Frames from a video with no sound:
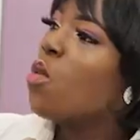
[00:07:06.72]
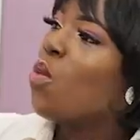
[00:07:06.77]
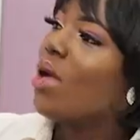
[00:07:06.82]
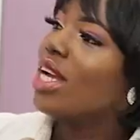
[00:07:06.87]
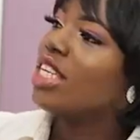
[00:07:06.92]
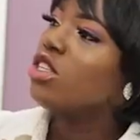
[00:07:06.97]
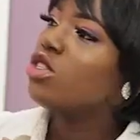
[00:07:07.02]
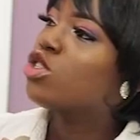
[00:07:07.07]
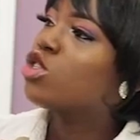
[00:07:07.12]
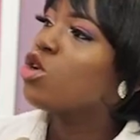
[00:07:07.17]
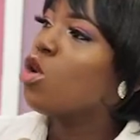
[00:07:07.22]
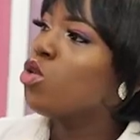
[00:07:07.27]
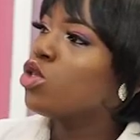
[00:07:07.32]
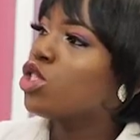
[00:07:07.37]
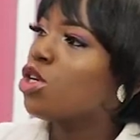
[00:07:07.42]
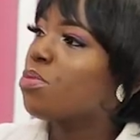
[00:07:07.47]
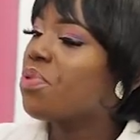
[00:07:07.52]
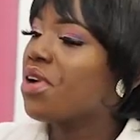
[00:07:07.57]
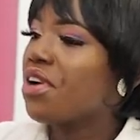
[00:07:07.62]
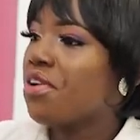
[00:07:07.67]
when you told
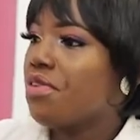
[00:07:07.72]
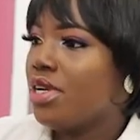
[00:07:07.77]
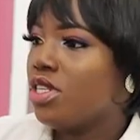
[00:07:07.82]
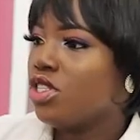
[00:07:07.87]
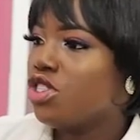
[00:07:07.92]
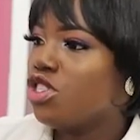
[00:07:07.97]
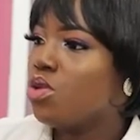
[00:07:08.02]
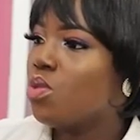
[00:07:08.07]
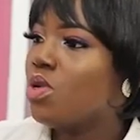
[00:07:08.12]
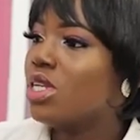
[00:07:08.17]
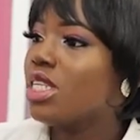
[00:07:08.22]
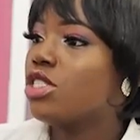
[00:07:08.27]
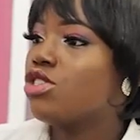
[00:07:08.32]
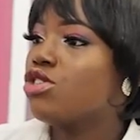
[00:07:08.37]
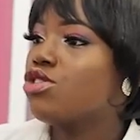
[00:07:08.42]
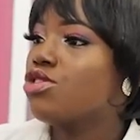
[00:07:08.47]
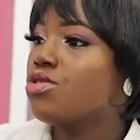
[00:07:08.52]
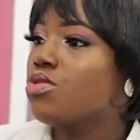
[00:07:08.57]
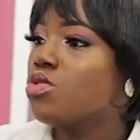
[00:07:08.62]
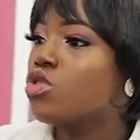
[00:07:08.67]
your parents you wanted
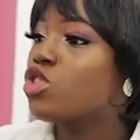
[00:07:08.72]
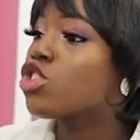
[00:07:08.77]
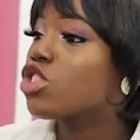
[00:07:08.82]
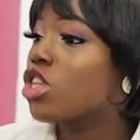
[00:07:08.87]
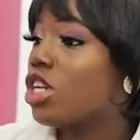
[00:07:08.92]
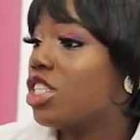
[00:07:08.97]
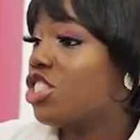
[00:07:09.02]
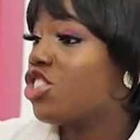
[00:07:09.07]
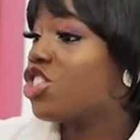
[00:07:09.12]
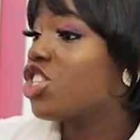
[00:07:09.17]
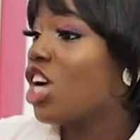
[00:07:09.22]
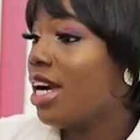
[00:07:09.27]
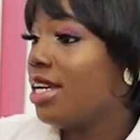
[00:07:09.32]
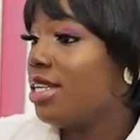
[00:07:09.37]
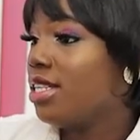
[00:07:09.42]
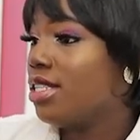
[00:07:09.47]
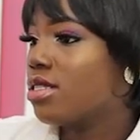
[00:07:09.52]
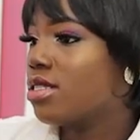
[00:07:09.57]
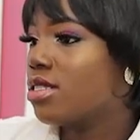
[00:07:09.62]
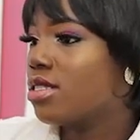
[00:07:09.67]
to study
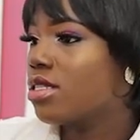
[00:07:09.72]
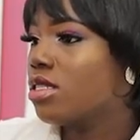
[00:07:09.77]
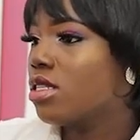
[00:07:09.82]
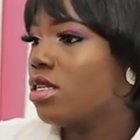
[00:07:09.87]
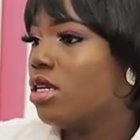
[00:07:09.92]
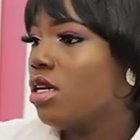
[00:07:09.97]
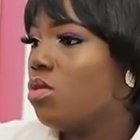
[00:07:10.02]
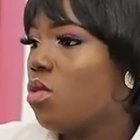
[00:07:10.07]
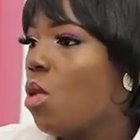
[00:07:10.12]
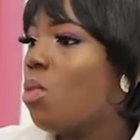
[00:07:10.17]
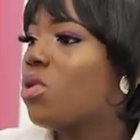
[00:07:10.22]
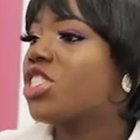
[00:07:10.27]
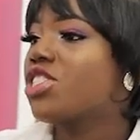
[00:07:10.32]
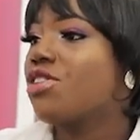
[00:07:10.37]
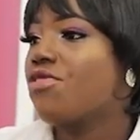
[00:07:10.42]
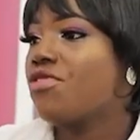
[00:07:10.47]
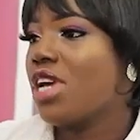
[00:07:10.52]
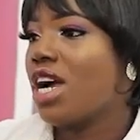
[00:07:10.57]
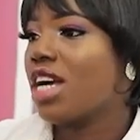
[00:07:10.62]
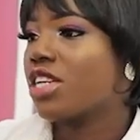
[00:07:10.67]
Chinese, what was
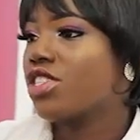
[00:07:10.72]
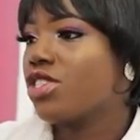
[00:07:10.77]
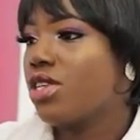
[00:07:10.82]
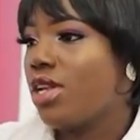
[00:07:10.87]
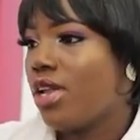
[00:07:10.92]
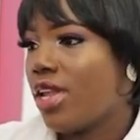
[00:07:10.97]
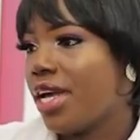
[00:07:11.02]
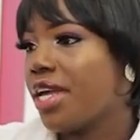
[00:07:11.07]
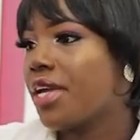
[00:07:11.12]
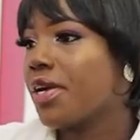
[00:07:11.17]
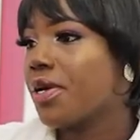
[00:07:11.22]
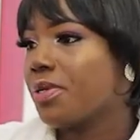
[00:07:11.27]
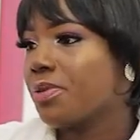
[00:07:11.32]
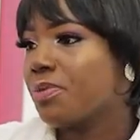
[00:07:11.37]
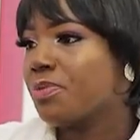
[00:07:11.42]
your reaction like?